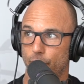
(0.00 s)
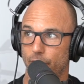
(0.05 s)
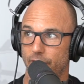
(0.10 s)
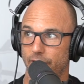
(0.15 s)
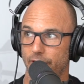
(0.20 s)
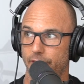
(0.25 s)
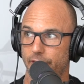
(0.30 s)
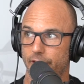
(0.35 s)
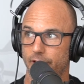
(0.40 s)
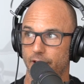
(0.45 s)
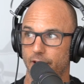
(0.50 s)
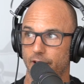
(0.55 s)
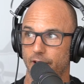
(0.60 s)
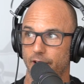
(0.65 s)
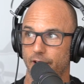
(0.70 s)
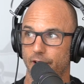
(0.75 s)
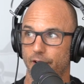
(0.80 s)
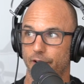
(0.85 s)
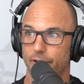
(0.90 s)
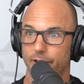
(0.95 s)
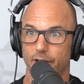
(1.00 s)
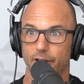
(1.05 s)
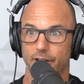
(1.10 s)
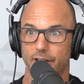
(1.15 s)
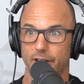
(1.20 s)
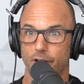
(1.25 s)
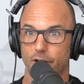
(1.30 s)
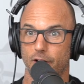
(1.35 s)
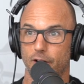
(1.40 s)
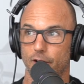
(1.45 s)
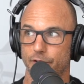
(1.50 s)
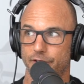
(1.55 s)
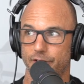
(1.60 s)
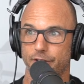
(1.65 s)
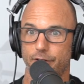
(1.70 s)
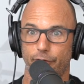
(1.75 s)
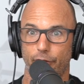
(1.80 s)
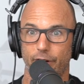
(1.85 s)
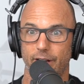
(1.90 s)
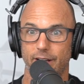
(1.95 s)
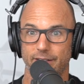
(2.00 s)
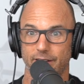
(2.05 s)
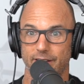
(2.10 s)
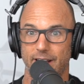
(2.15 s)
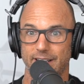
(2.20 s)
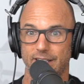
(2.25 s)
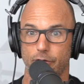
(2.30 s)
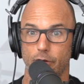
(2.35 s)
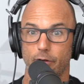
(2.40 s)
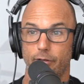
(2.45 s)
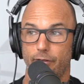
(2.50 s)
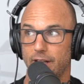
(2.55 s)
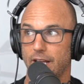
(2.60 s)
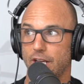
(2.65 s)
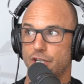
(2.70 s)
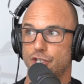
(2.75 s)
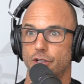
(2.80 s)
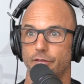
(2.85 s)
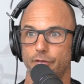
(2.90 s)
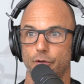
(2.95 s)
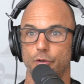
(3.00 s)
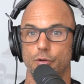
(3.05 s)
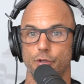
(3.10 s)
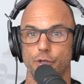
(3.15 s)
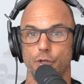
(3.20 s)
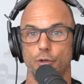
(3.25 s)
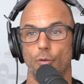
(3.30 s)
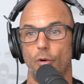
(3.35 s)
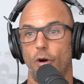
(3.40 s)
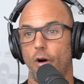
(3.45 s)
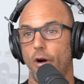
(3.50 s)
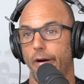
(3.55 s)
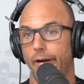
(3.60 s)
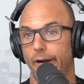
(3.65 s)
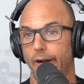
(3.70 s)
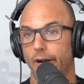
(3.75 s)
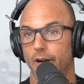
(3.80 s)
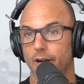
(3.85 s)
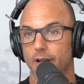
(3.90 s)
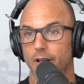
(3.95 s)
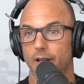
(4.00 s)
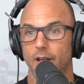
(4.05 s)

with. Right. You know, you look at your closest friends, and that's a reflection of who you are.